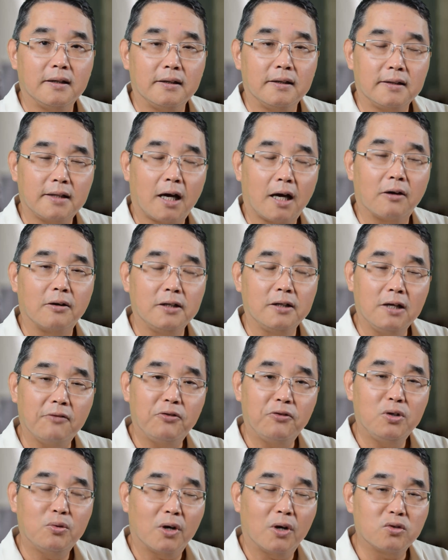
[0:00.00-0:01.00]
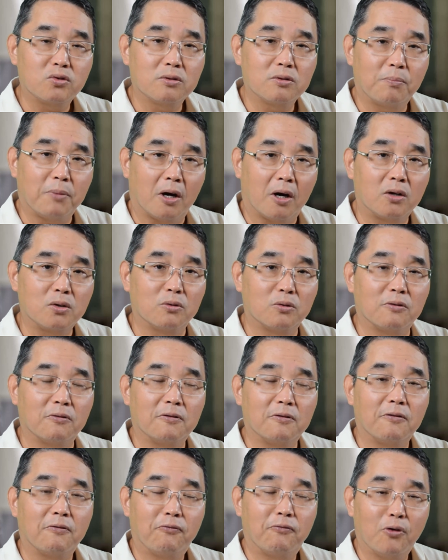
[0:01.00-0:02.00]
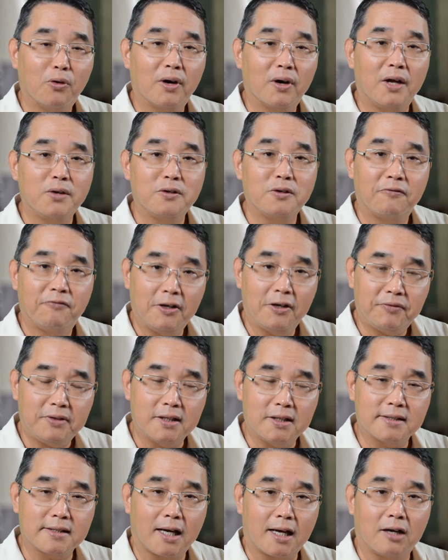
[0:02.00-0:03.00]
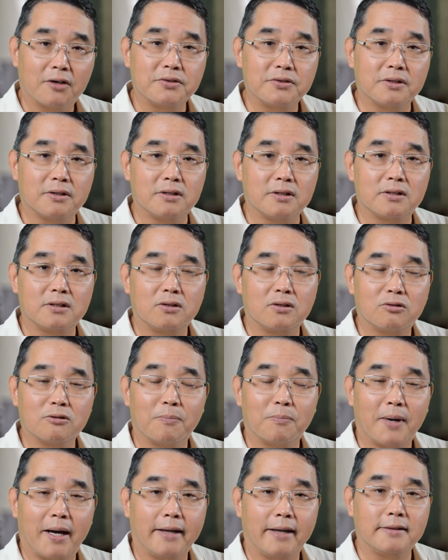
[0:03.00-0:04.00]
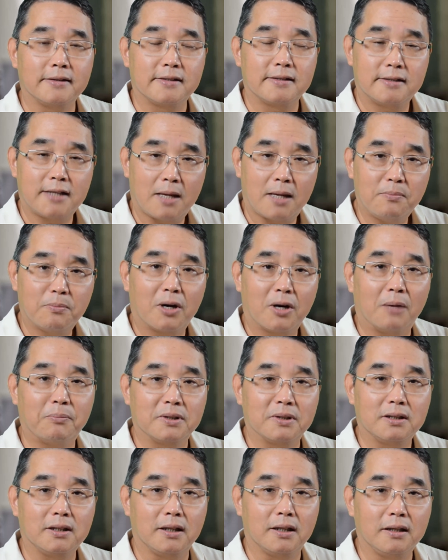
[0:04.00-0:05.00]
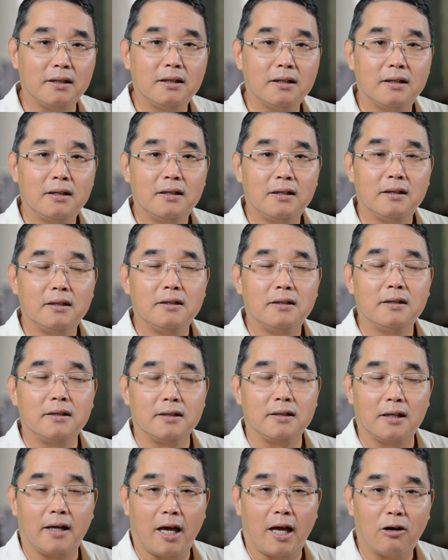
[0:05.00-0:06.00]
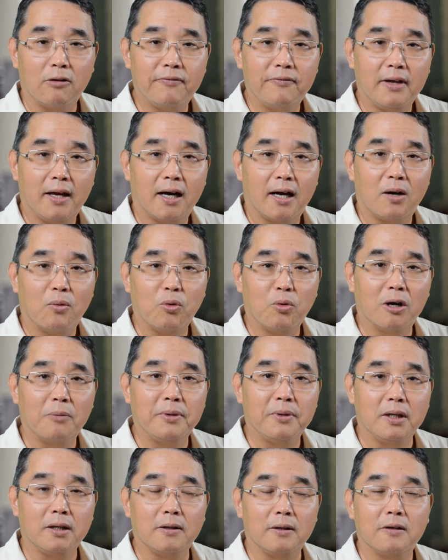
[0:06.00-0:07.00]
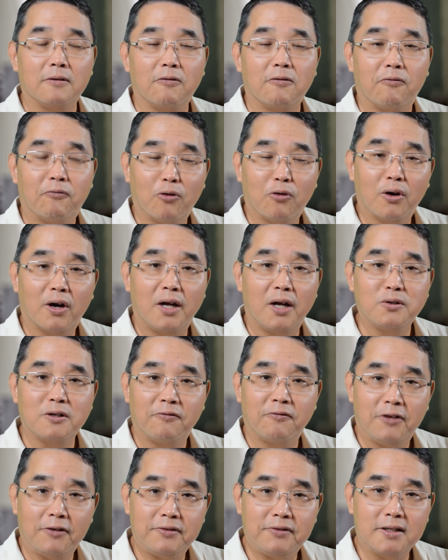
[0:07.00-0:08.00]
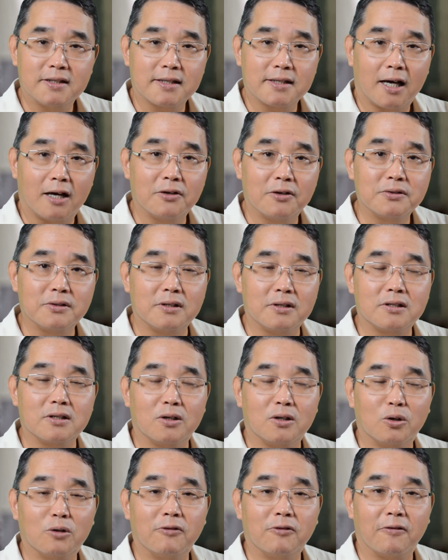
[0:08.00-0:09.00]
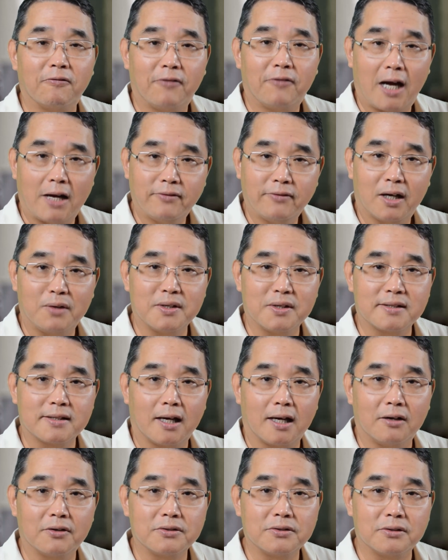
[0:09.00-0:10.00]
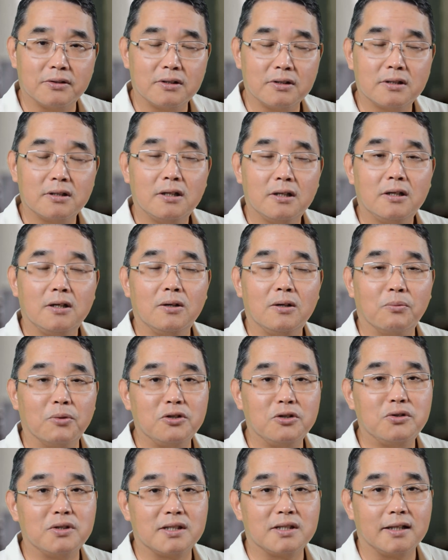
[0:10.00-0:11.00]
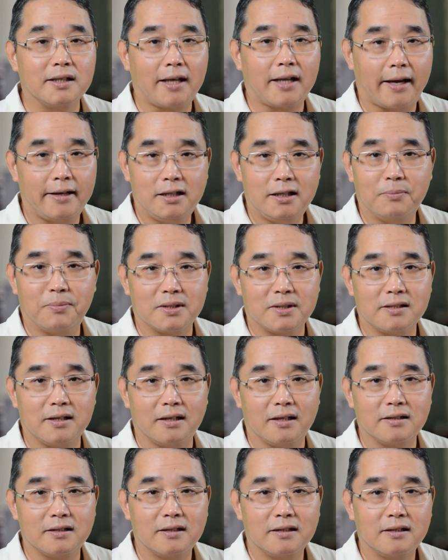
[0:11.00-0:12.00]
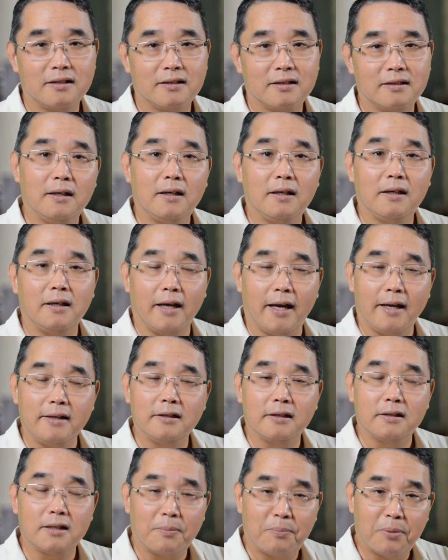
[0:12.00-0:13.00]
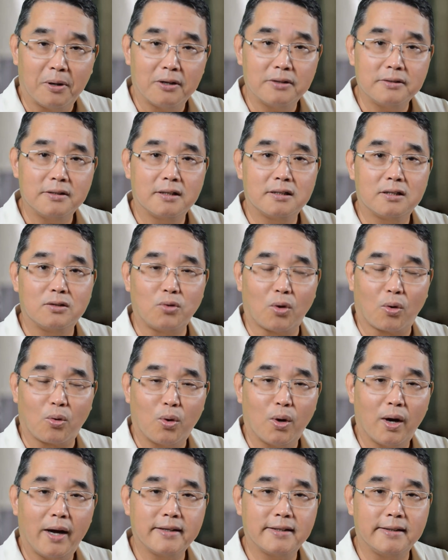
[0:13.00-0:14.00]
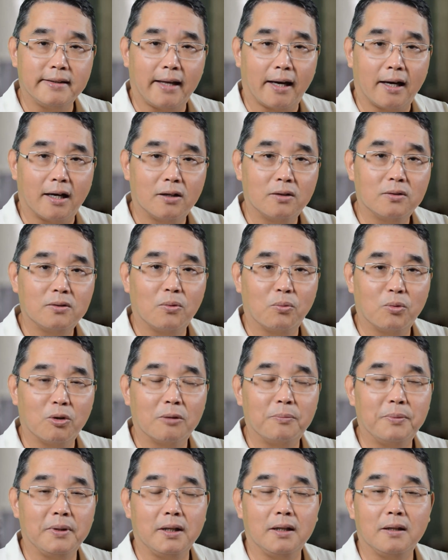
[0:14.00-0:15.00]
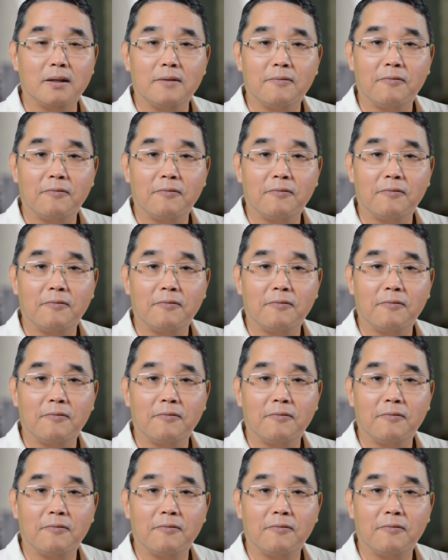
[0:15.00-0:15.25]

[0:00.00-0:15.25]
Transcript: Now, if you want to borrow $450,000 to buy the same property, the LVR will be $450,000 over $500,000, which is 90%. And the deposit required now will be